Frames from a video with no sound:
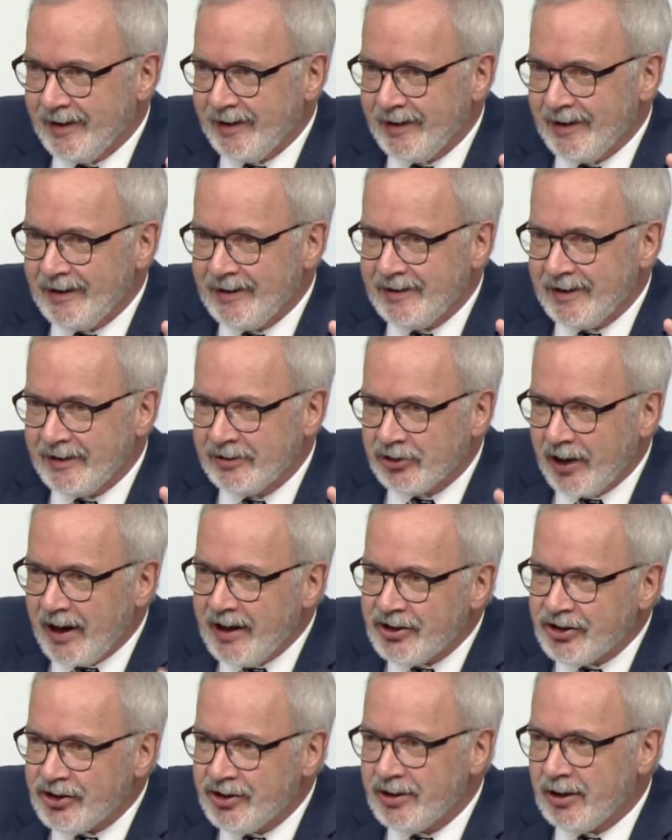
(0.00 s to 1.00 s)

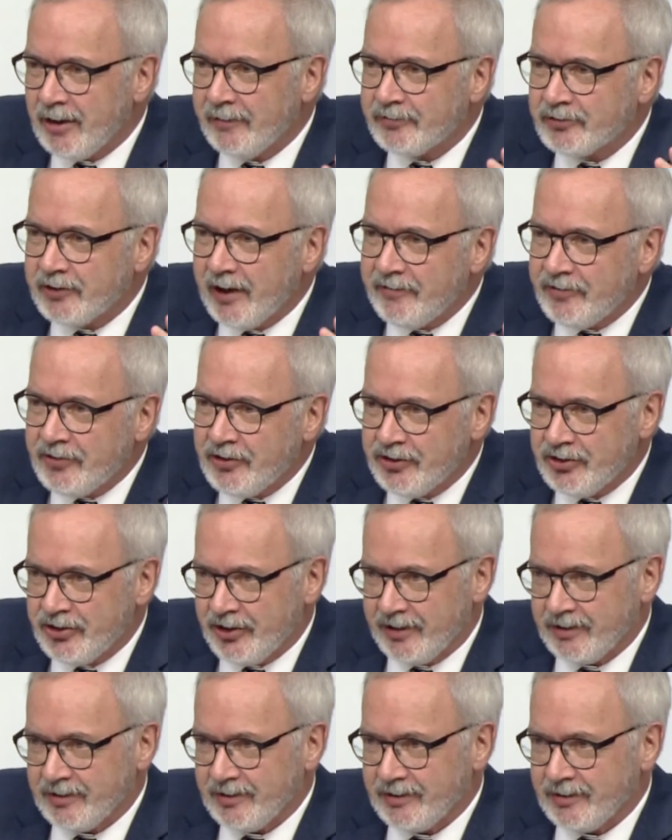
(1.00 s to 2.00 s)
integration of
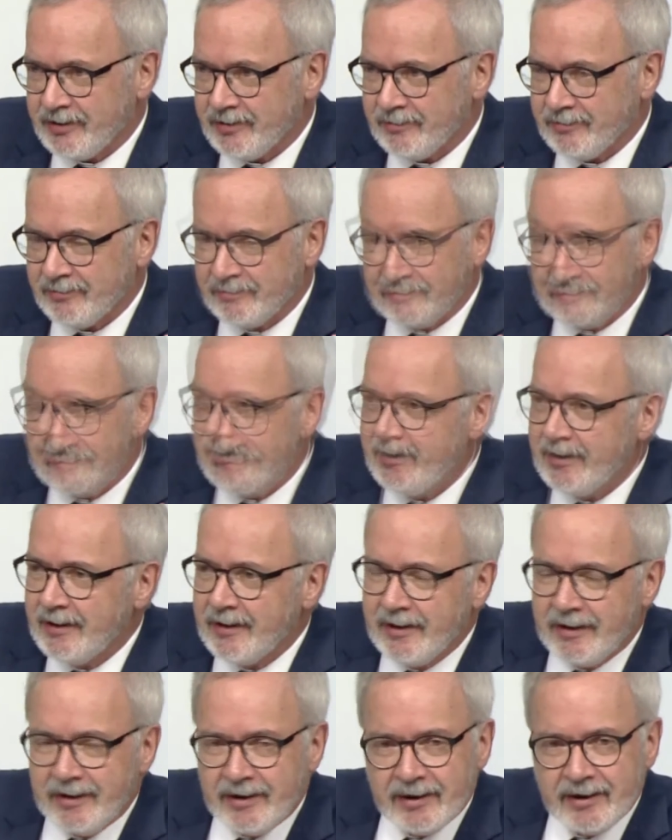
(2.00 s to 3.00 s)
refugees,
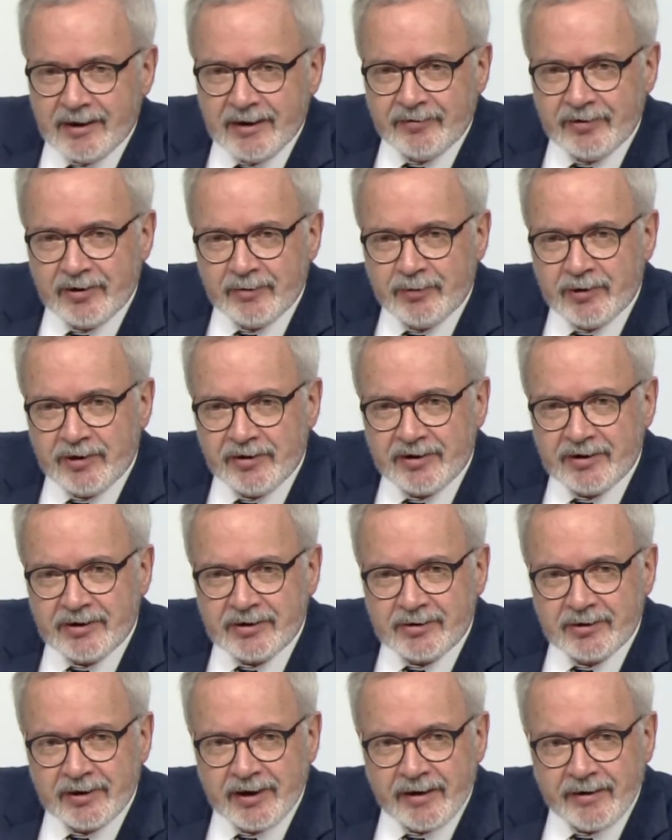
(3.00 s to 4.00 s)
if you put this
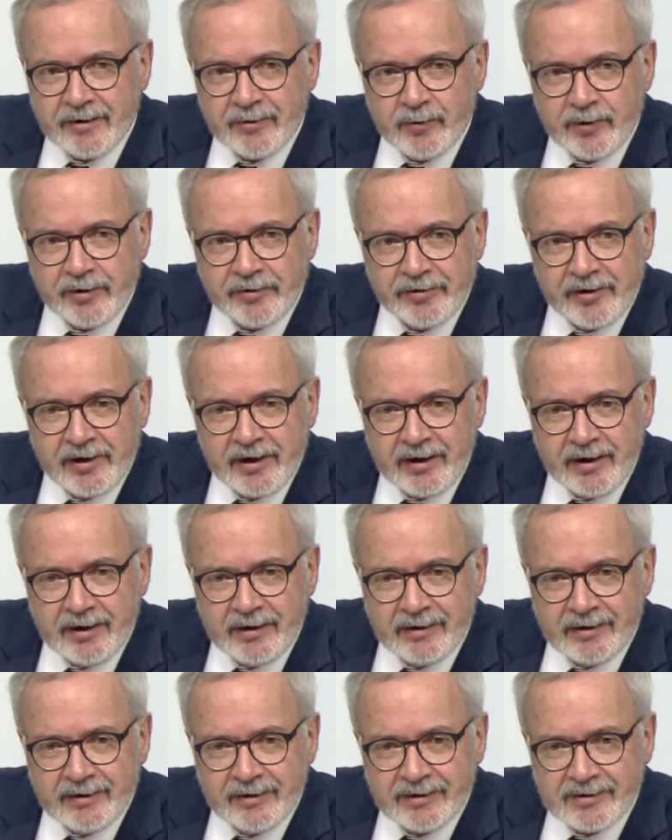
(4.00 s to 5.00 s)
together with
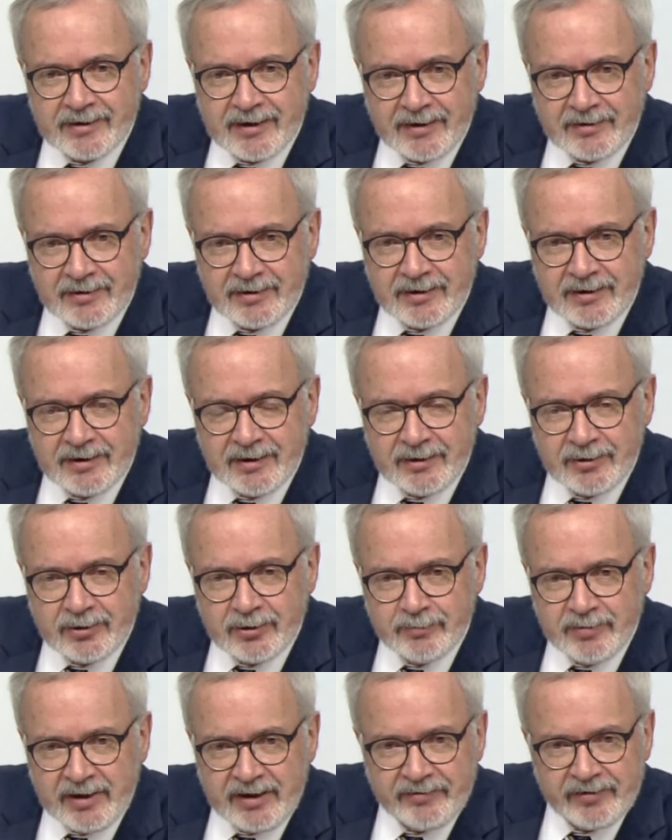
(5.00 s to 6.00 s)
the necessity
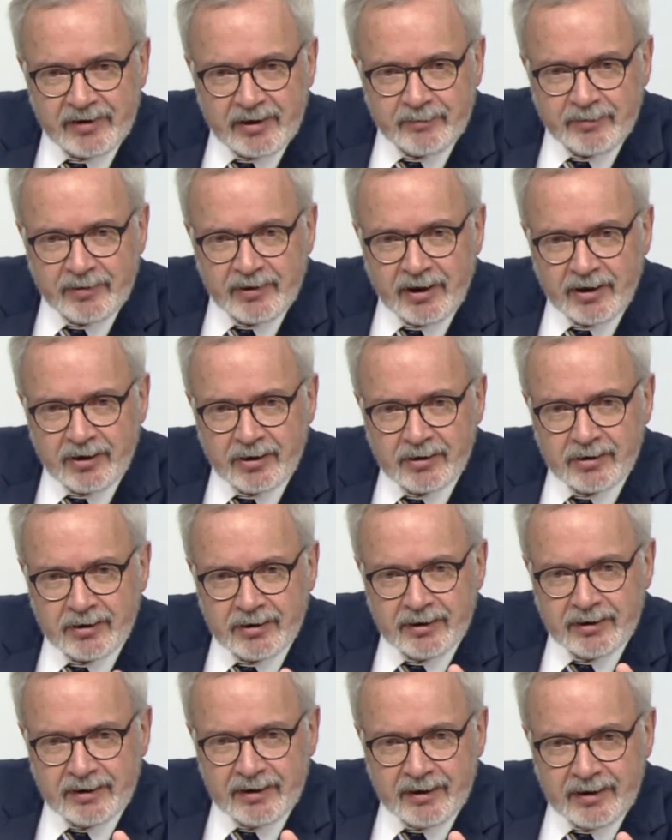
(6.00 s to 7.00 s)
to beef up
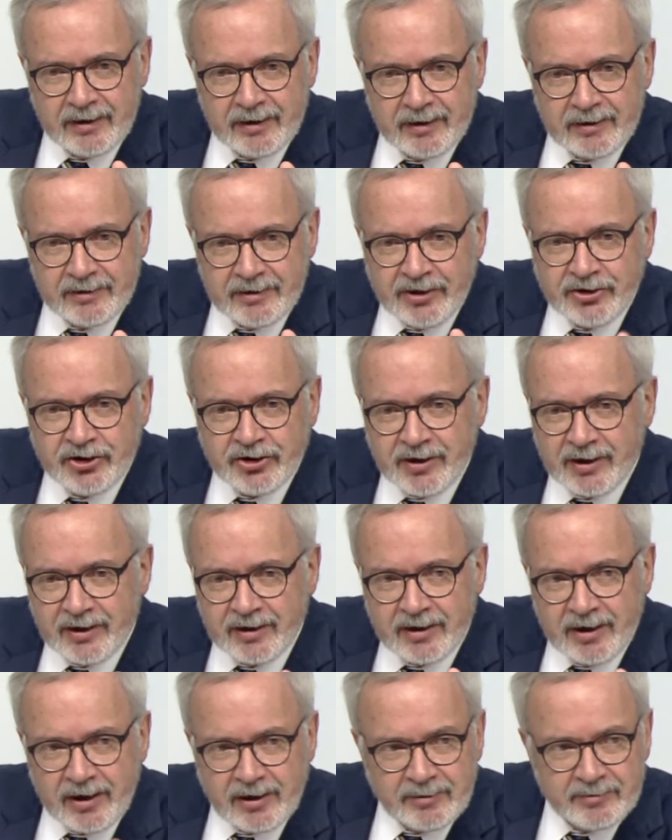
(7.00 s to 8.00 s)
our digital
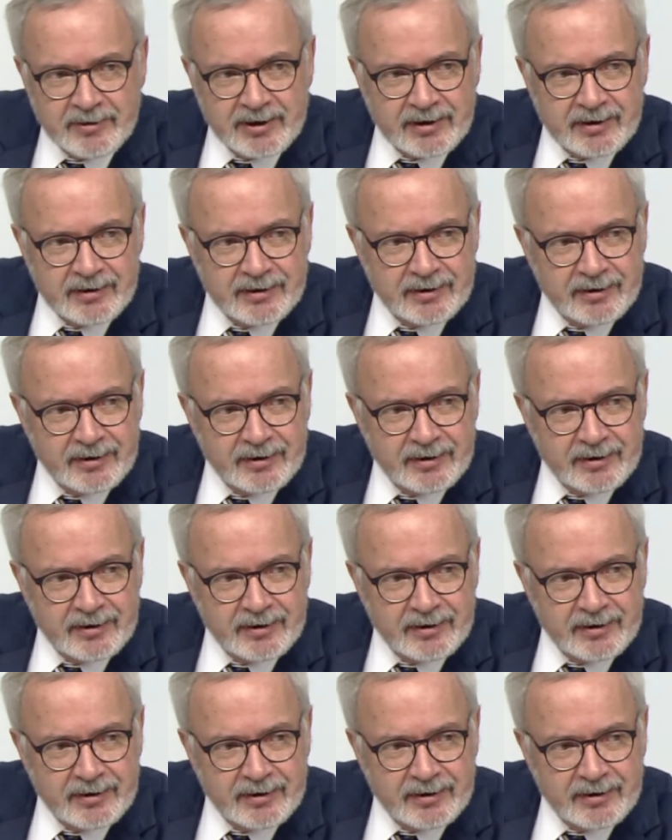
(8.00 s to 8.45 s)
economy,